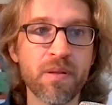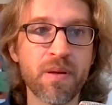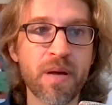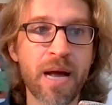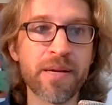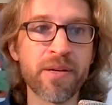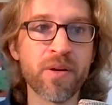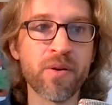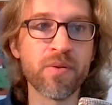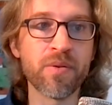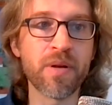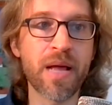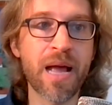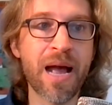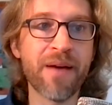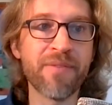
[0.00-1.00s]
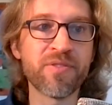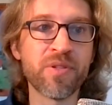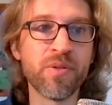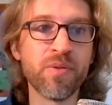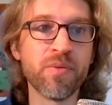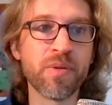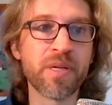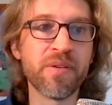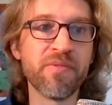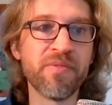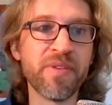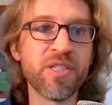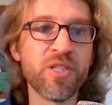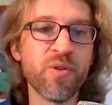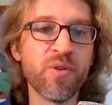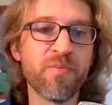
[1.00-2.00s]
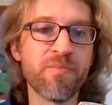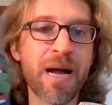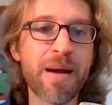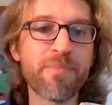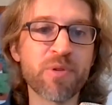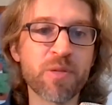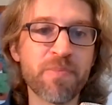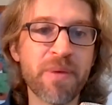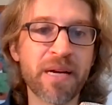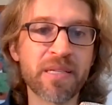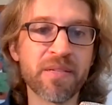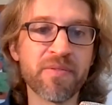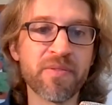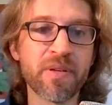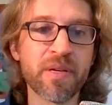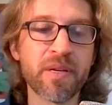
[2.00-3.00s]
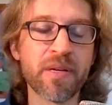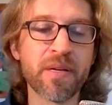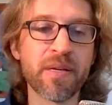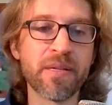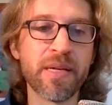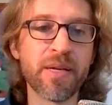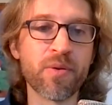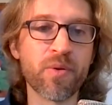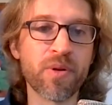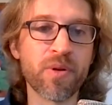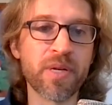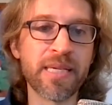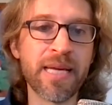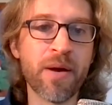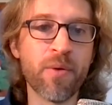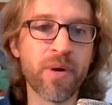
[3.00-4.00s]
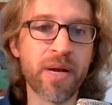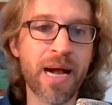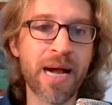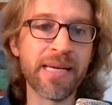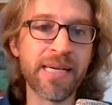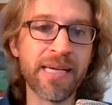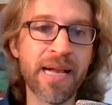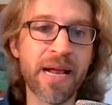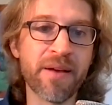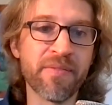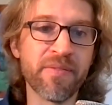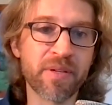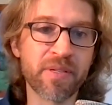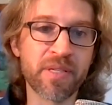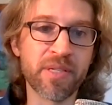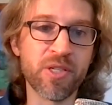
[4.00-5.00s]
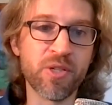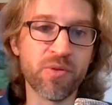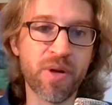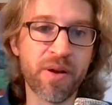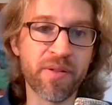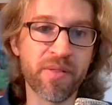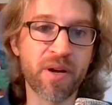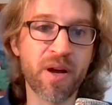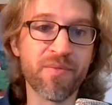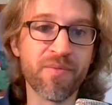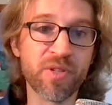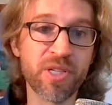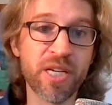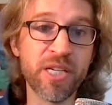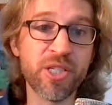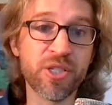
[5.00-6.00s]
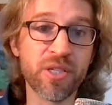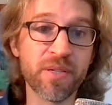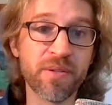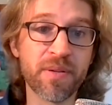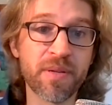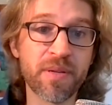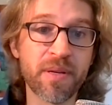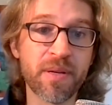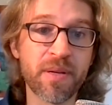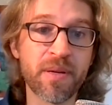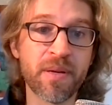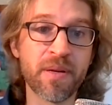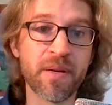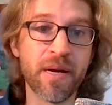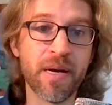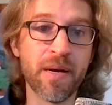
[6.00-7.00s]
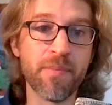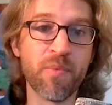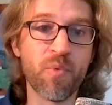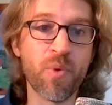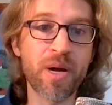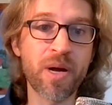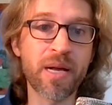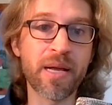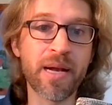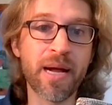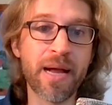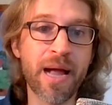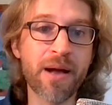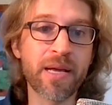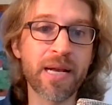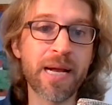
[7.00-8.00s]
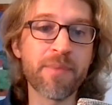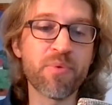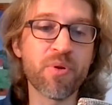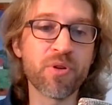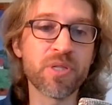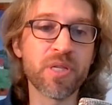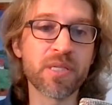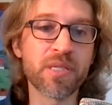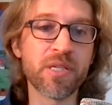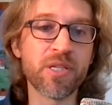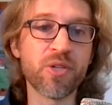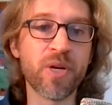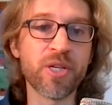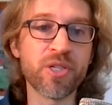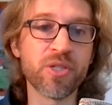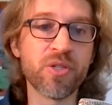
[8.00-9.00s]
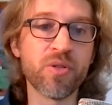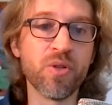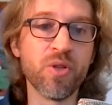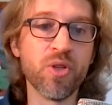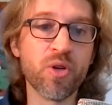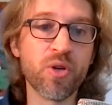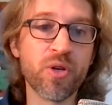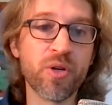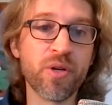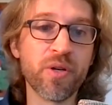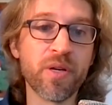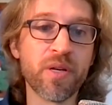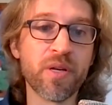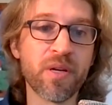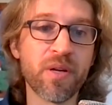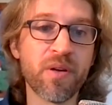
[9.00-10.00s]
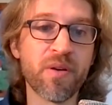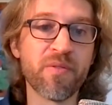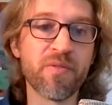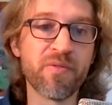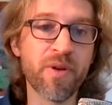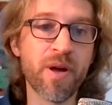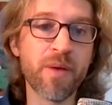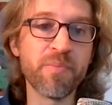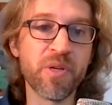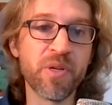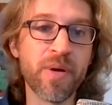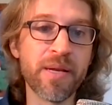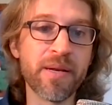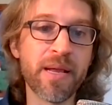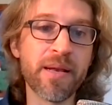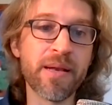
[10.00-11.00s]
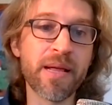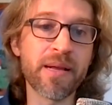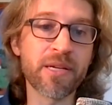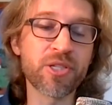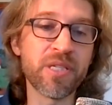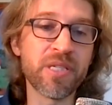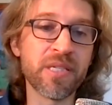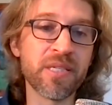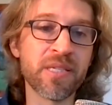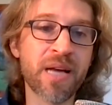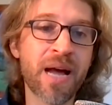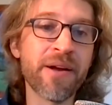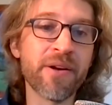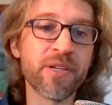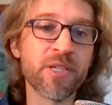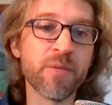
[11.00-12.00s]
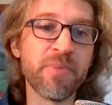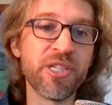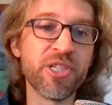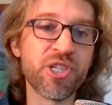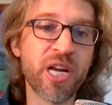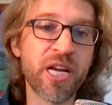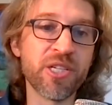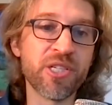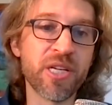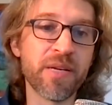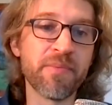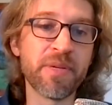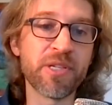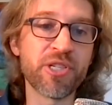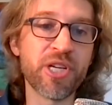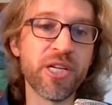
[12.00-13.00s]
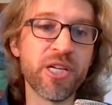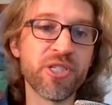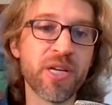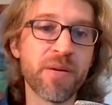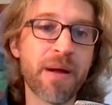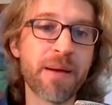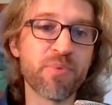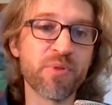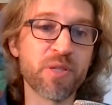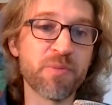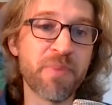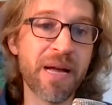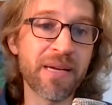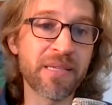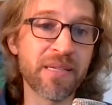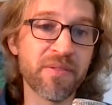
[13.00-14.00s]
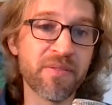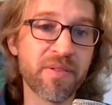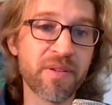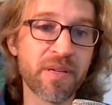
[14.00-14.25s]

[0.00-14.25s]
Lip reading: I don't have to convince you of my perspective in order to get what I need out of the conversation. How can I approach this situation to learn from you and actually desire to be changed in my perspective?